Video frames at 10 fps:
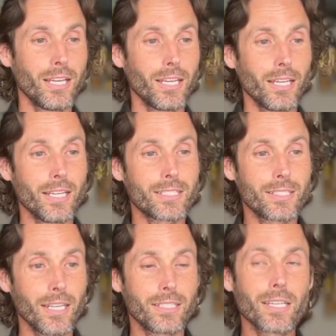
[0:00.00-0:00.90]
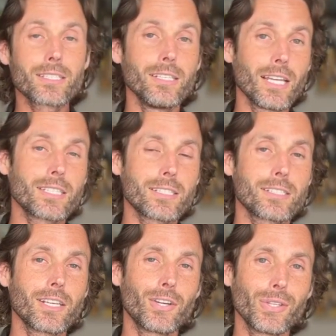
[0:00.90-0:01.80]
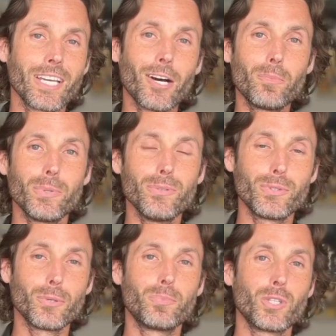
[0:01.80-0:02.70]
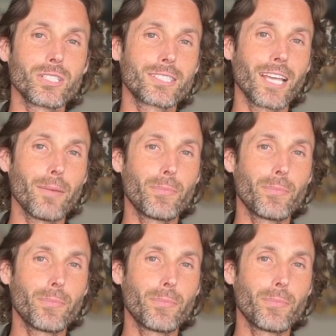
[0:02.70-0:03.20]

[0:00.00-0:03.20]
it doesn't necessarily help you to just